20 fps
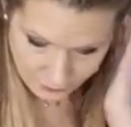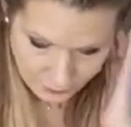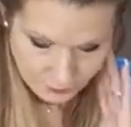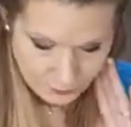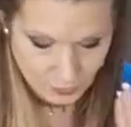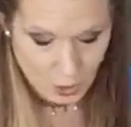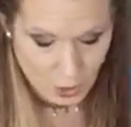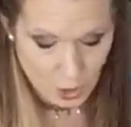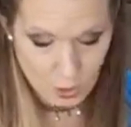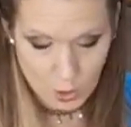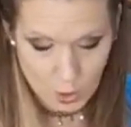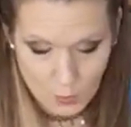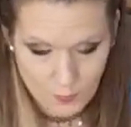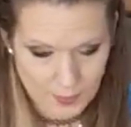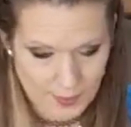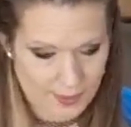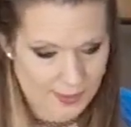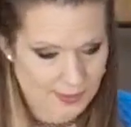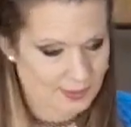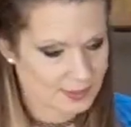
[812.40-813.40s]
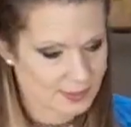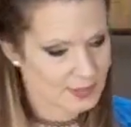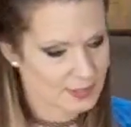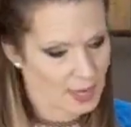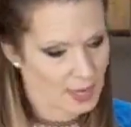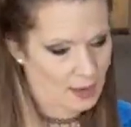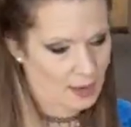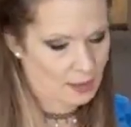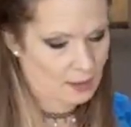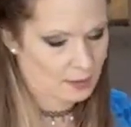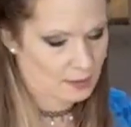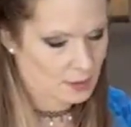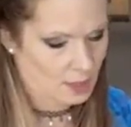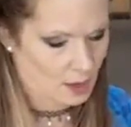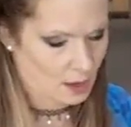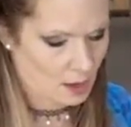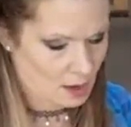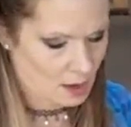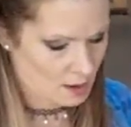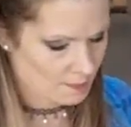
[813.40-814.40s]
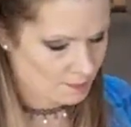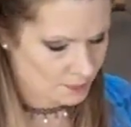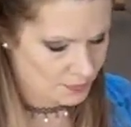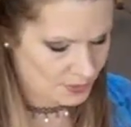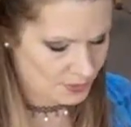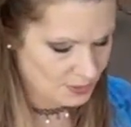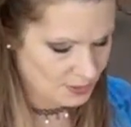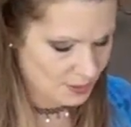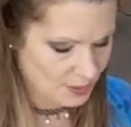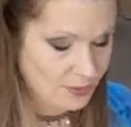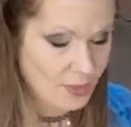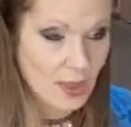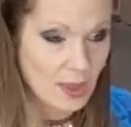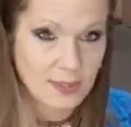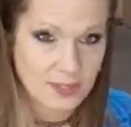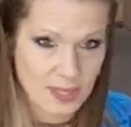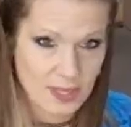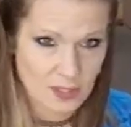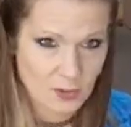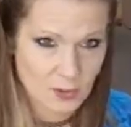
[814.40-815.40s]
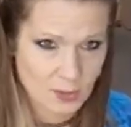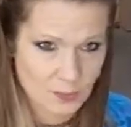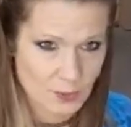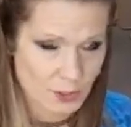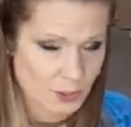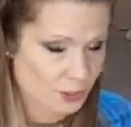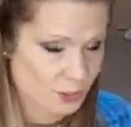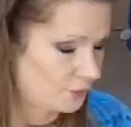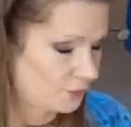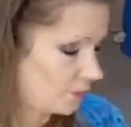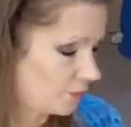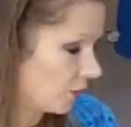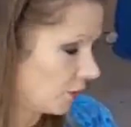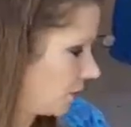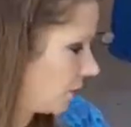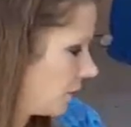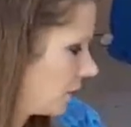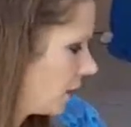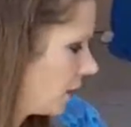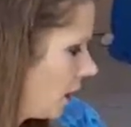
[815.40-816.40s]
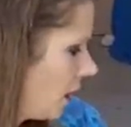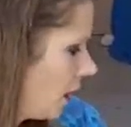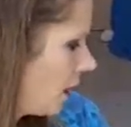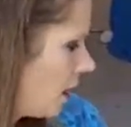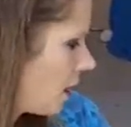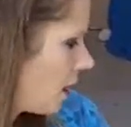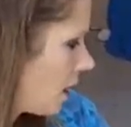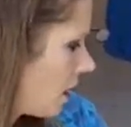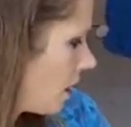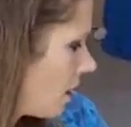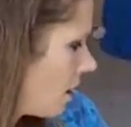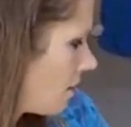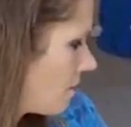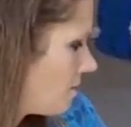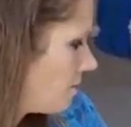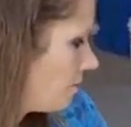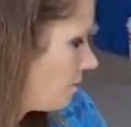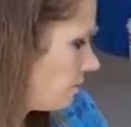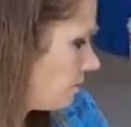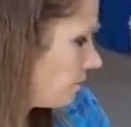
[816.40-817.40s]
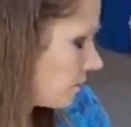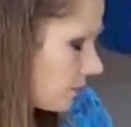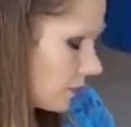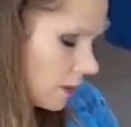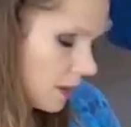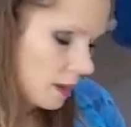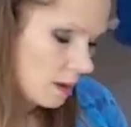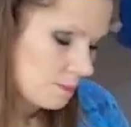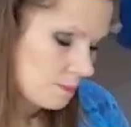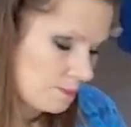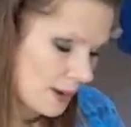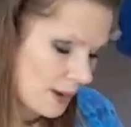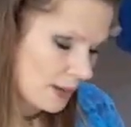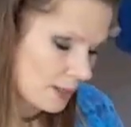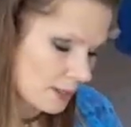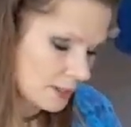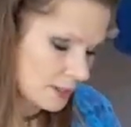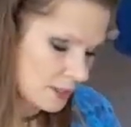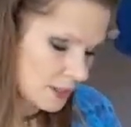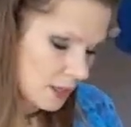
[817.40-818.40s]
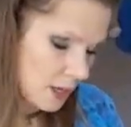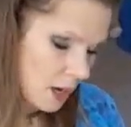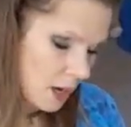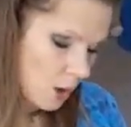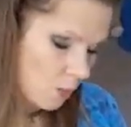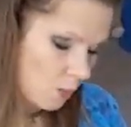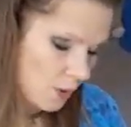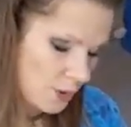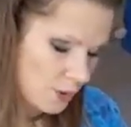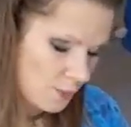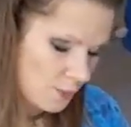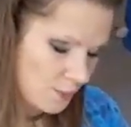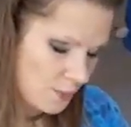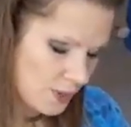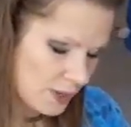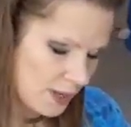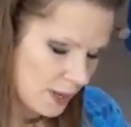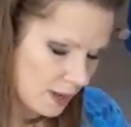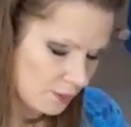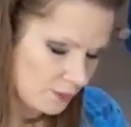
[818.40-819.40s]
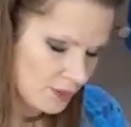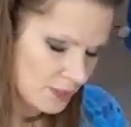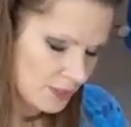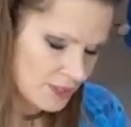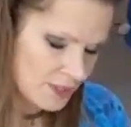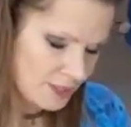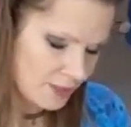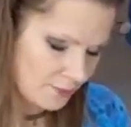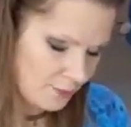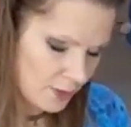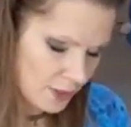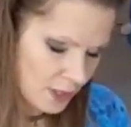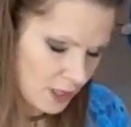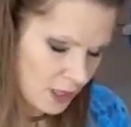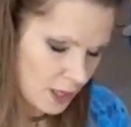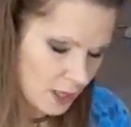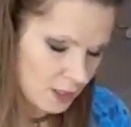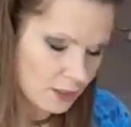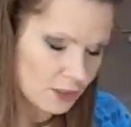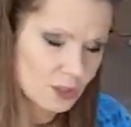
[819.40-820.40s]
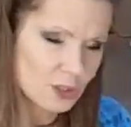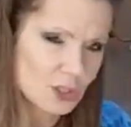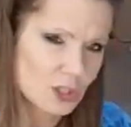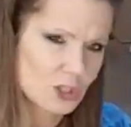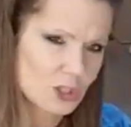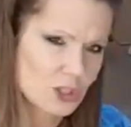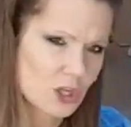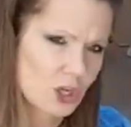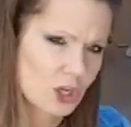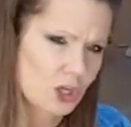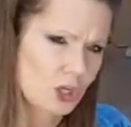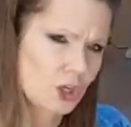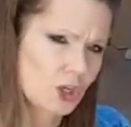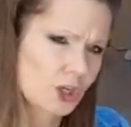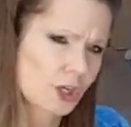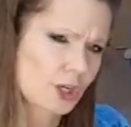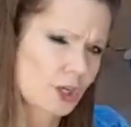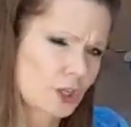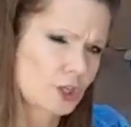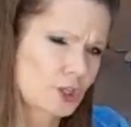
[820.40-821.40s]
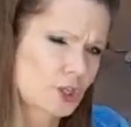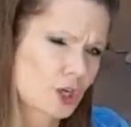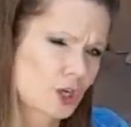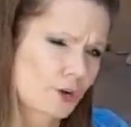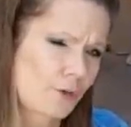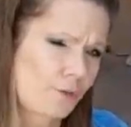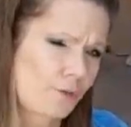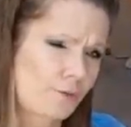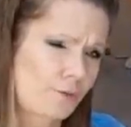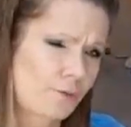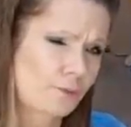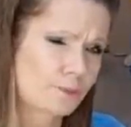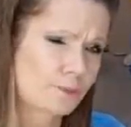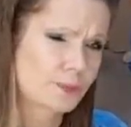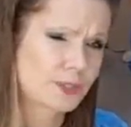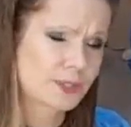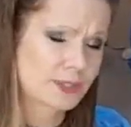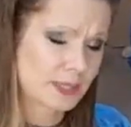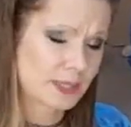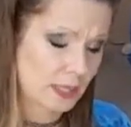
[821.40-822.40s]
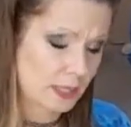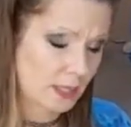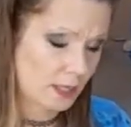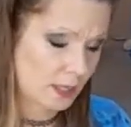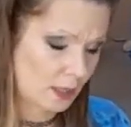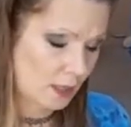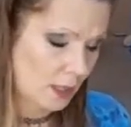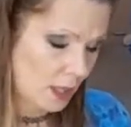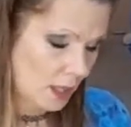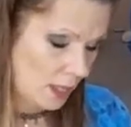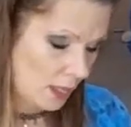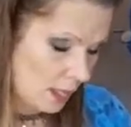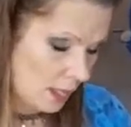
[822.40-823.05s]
the cocoa plants and things like that, and it's actually pretty good for you. But when you bring out these different colors, you're going to start seeing